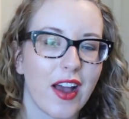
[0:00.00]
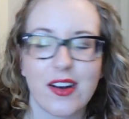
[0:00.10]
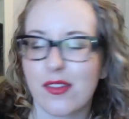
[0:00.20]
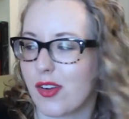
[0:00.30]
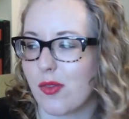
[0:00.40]
I
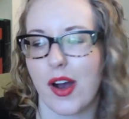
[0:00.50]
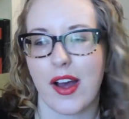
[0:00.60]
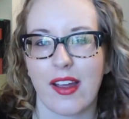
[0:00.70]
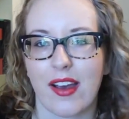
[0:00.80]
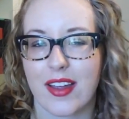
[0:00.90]
don't know
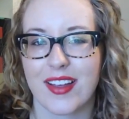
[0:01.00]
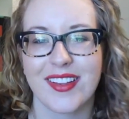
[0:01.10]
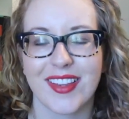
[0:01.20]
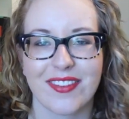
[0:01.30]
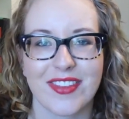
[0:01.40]
why
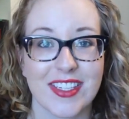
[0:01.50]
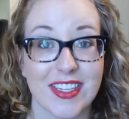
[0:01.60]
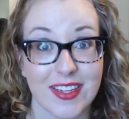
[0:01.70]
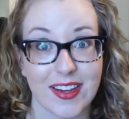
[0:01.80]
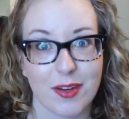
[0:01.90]
I left these
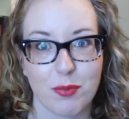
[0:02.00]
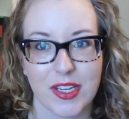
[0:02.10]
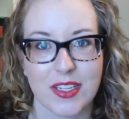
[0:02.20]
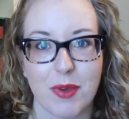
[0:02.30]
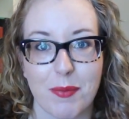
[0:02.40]
aside
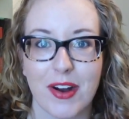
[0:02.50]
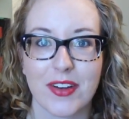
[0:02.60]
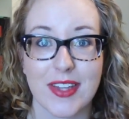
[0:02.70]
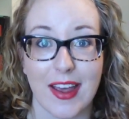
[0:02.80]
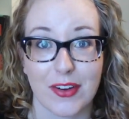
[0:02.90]
because my
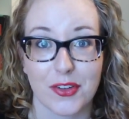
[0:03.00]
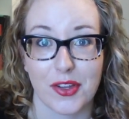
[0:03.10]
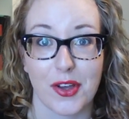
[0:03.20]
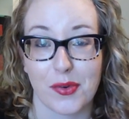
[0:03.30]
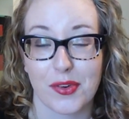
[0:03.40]
parents
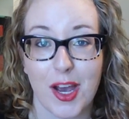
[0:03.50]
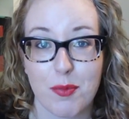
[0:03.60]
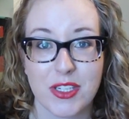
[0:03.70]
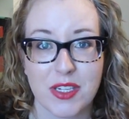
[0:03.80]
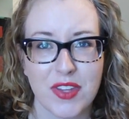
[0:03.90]
actually own
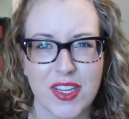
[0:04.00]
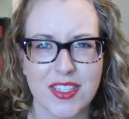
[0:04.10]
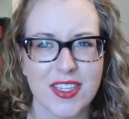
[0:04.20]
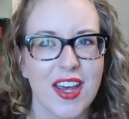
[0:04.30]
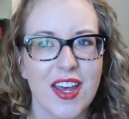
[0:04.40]
copies of
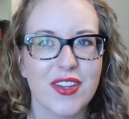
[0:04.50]
these,